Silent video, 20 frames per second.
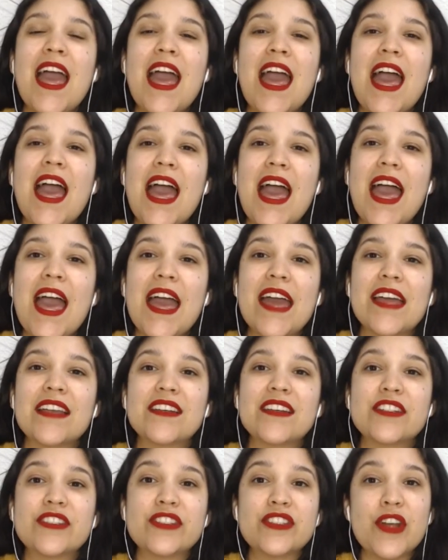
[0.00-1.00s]
and
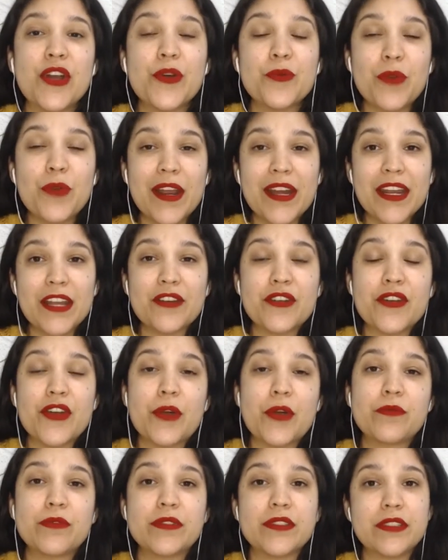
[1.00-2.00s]
start writing
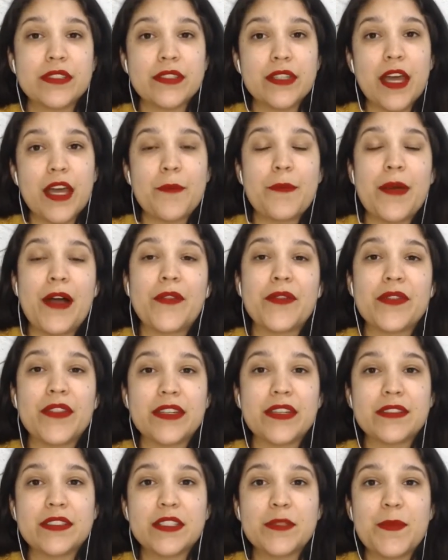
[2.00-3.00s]
notes about
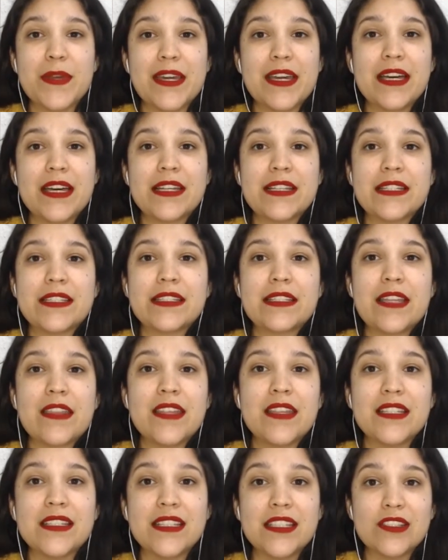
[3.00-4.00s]
this, because
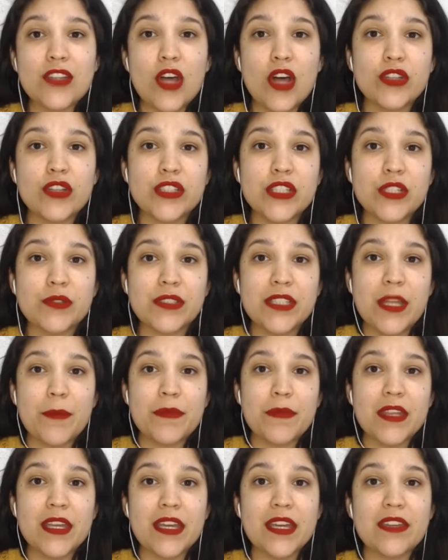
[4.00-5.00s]
this is also
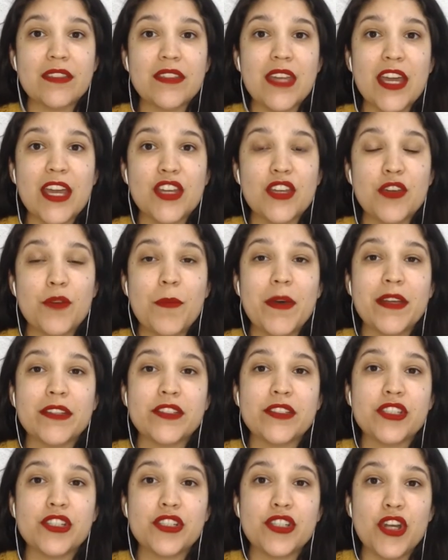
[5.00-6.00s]
something that you
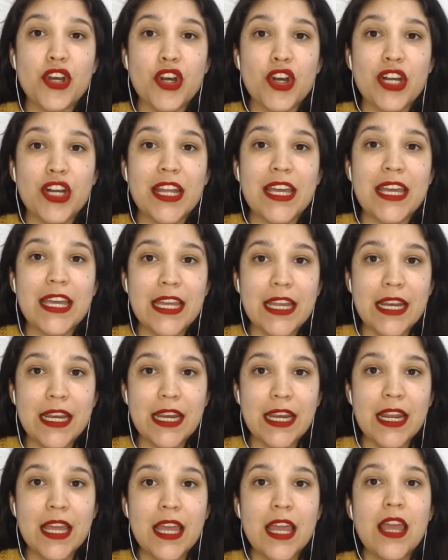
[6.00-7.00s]
must turn
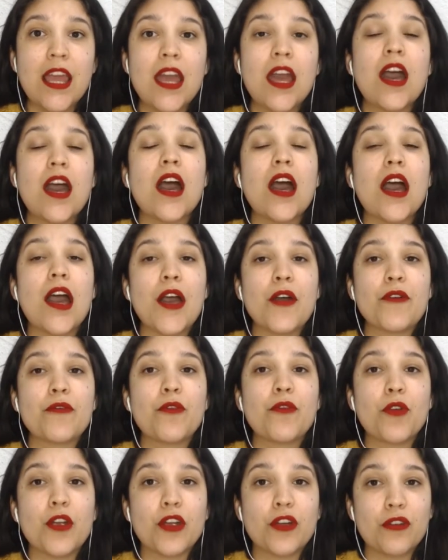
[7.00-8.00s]
in
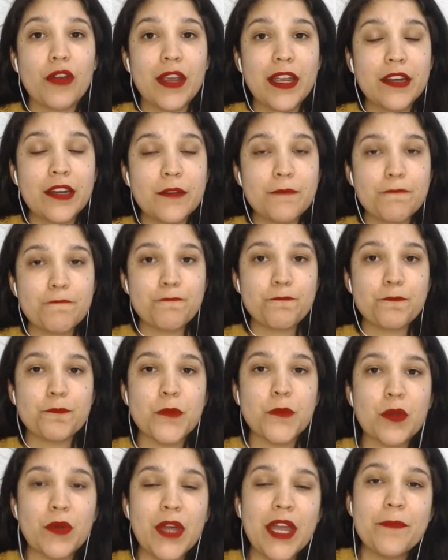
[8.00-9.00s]
for a grade.
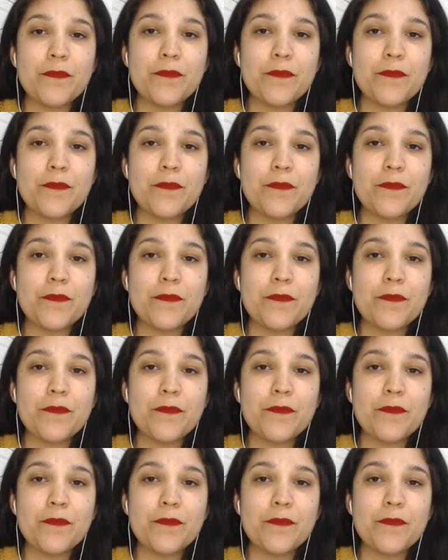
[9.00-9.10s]
Okay?